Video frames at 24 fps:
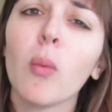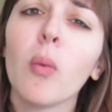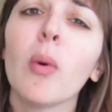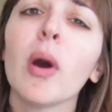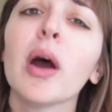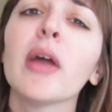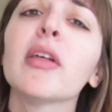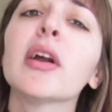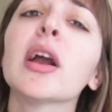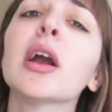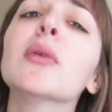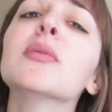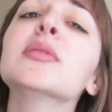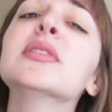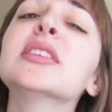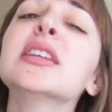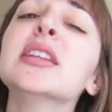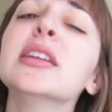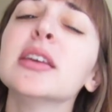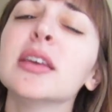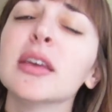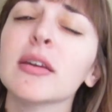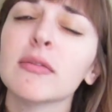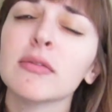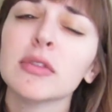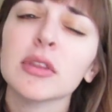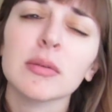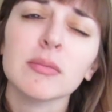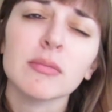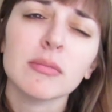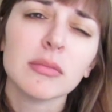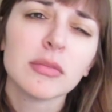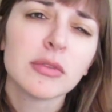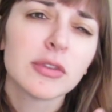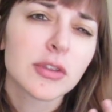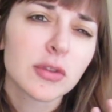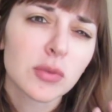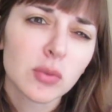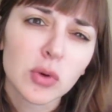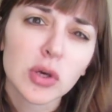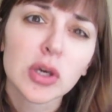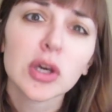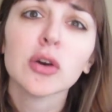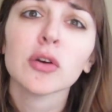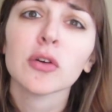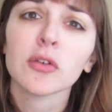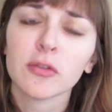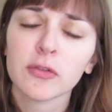whether I was going to give them
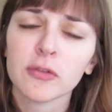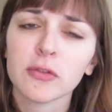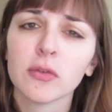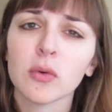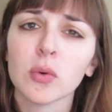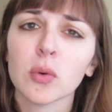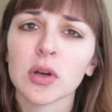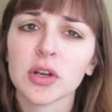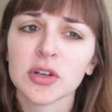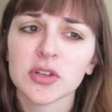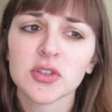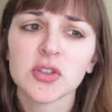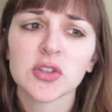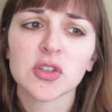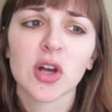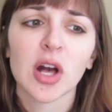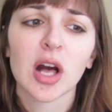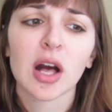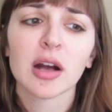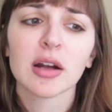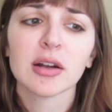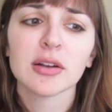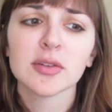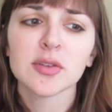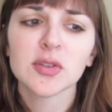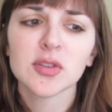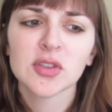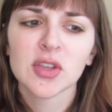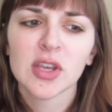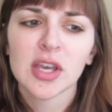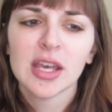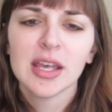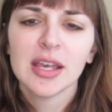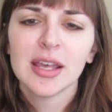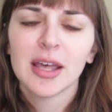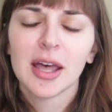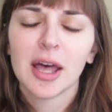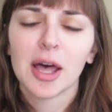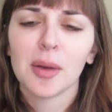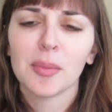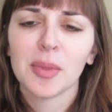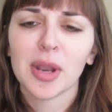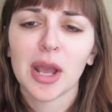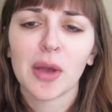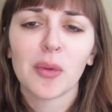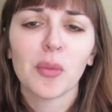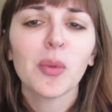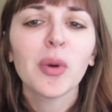three or four stars. Um,
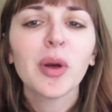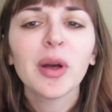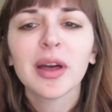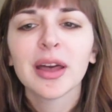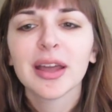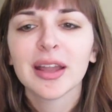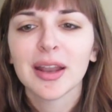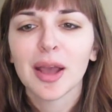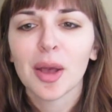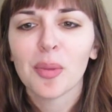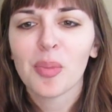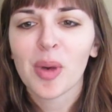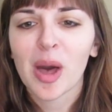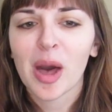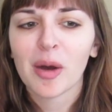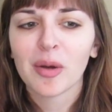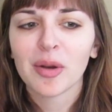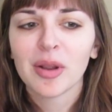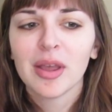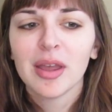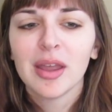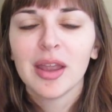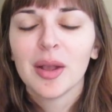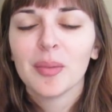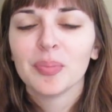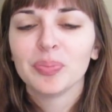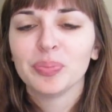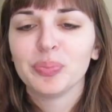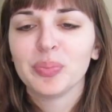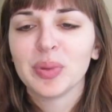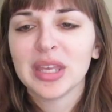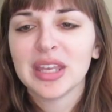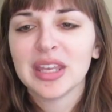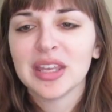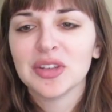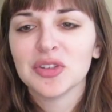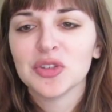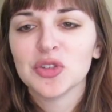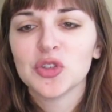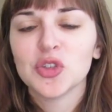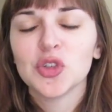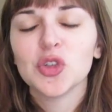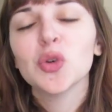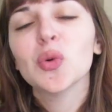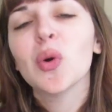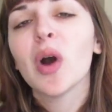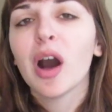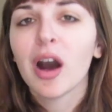and I worried about being
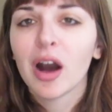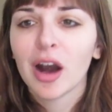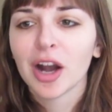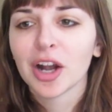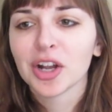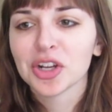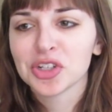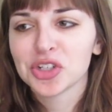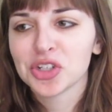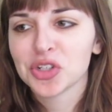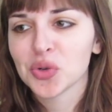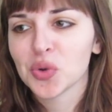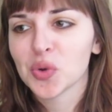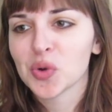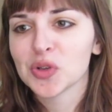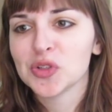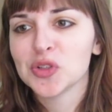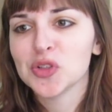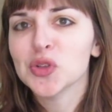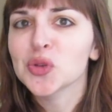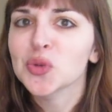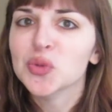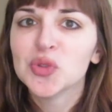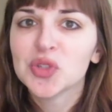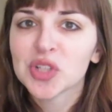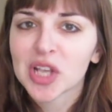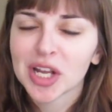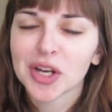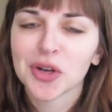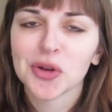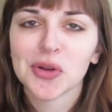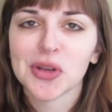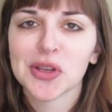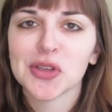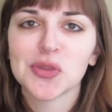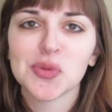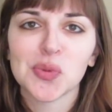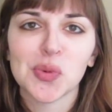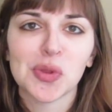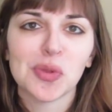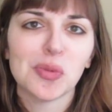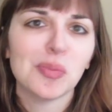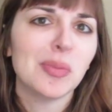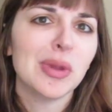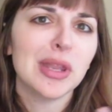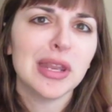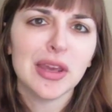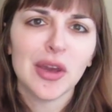too harsh or too generous
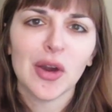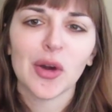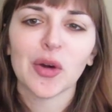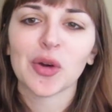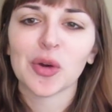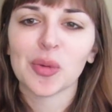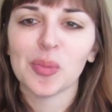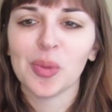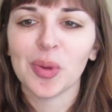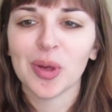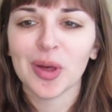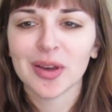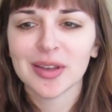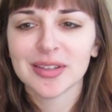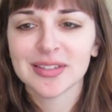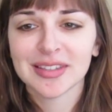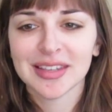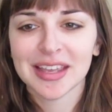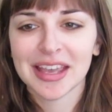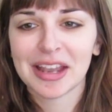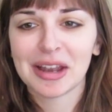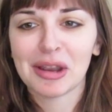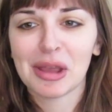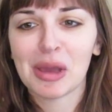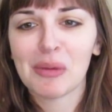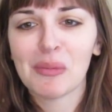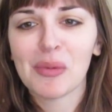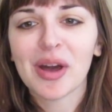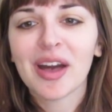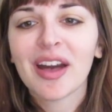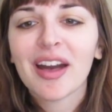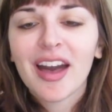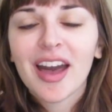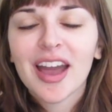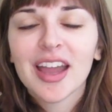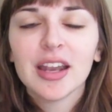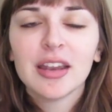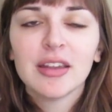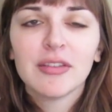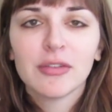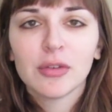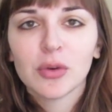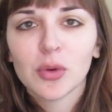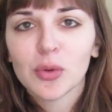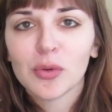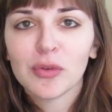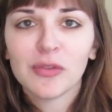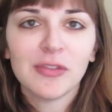with mediocre books and, and what kind of
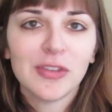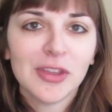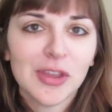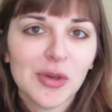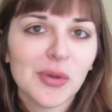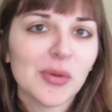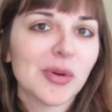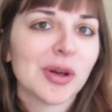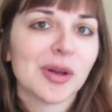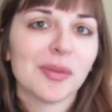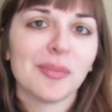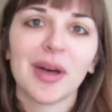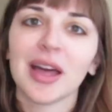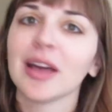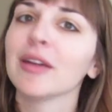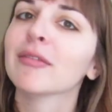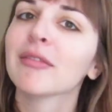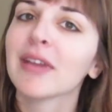a reviewer my